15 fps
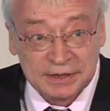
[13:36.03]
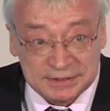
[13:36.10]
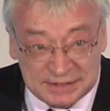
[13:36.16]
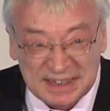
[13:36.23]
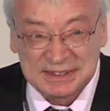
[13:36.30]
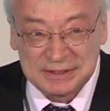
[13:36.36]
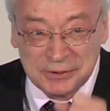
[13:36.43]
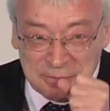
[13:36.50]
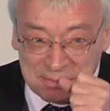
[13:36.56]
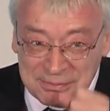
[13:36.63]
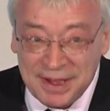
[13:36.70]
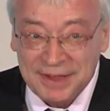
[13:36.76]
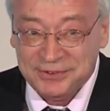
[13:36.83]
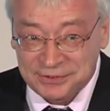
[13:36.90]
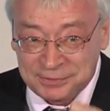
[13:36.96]
that you
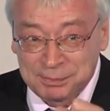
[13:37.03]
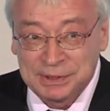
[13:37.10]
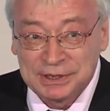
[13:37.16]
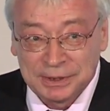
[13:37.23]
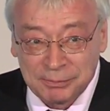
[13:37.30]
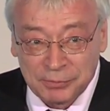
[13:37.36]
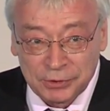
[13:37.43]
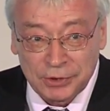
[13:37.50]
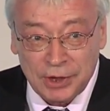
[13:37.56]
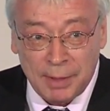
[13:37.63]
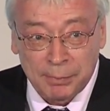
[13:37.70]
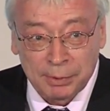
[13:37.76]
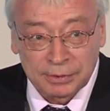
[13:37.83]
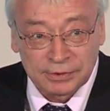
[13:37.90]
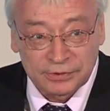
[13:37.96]
must be a
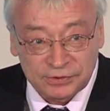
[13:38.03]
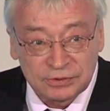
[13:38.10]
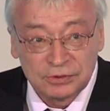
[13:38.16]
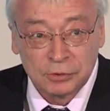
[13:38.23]
monopolist.